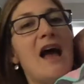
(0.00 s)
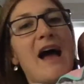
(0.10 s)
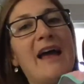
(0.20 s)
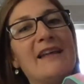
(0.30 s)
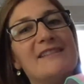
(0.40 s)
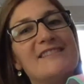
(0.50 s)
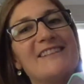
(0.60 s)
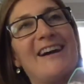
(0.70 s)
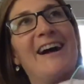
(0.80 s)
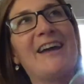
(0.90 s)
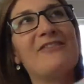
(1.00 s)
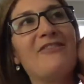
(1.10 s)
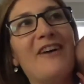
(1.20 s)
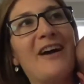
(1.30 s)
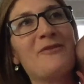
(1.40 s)
And
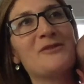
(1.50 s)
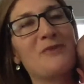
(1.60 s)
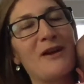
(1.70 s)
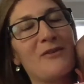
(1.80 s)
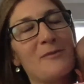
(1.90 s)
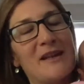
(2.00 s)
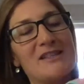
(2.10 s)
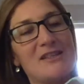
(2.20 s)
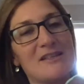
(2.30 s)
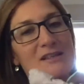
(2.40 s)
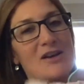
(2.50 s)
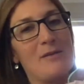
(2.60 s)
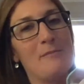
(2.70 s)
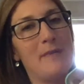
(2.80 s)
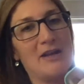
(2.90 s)
I was recommended to this
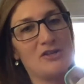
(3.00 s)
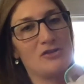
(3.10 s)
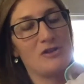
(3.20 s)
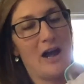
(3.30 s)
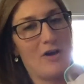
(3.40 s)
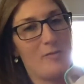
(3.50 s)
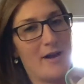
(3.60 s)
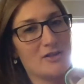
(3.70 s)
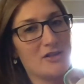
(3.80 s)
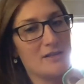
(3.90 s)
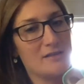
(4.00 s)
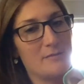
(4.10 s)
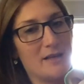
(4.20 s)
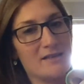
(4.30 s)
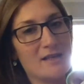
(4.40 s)
magical chiropractor. He's
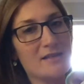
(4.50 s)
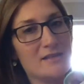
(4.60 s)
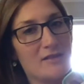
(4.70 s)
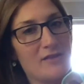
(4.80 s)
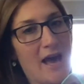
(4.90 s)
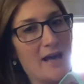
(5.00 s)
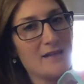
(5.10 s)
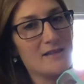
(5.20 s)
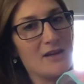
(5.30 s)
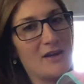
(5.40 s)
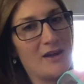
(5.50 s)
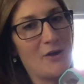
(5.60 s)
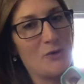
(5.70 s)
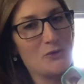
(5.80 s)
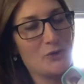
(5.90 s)
amazing, Steve Katz. I
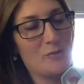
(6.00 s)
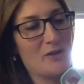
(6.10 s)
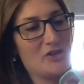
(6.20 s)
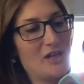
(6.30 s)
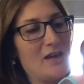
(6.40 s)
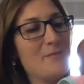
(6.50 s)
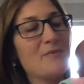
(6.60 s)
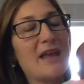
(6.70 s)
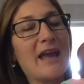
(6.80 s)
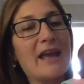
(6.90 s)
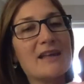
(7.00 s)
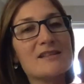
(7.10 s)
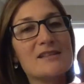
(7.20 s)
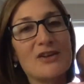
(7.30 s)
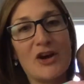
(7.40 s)
owe so much to him,
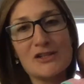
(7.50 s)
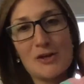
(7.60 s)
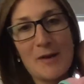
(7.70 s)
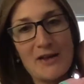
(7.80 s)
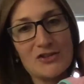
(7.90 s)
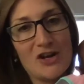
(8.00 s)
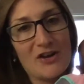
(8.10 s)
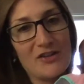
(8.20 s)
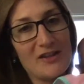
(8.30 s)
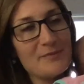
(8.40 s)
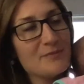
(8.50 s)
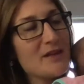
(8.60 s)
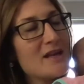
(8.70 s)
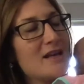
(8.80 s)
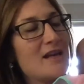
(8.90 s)
and an osteopath, Jonathan,
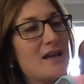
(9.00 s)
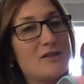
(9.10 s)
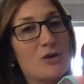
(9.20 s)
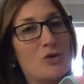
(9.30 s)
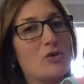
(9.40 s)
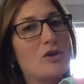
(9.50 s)
in the Gold